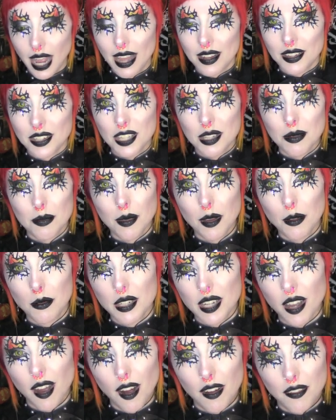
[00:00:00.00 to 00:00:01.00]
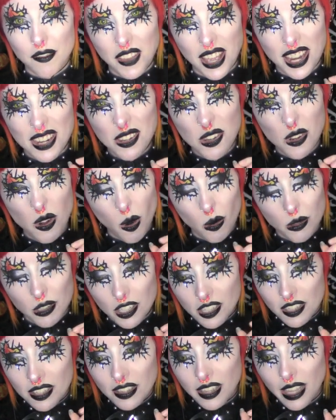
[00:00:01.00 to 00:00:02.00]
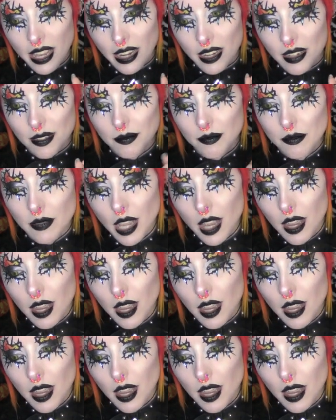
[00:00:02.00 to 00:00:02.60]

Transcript: and smoked half that noxious thing,